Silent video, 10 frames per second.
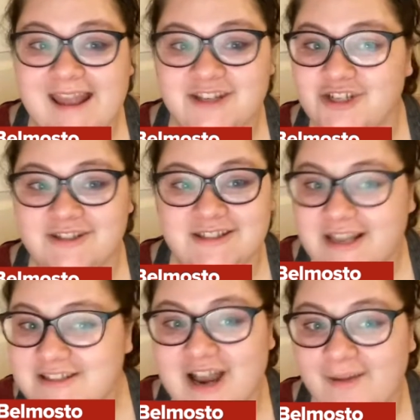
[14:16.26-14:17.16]
It just
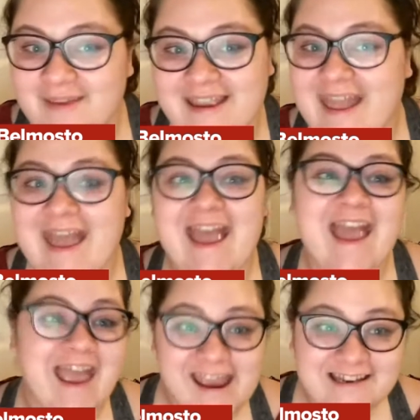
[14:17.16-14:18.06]
does not make
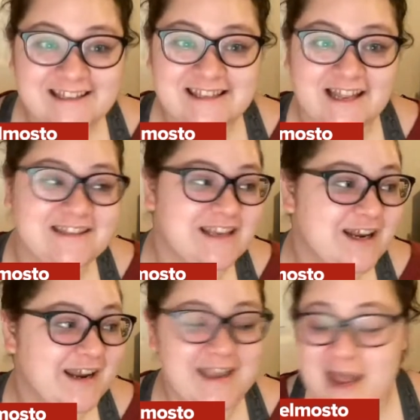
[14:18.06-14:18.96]
any sense.
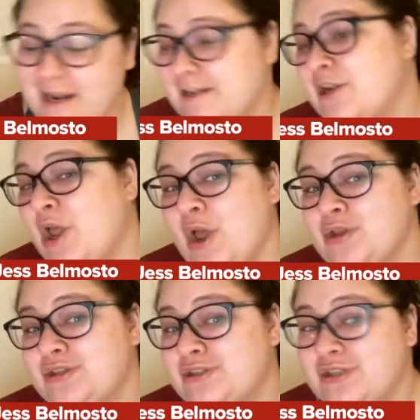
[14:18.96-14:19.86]
And I get it.
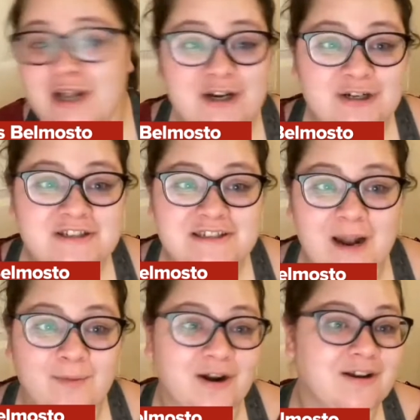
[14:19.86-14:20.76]
Sutter is
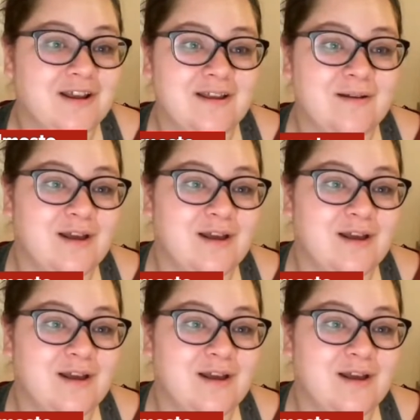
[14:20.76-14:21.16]
stubborn.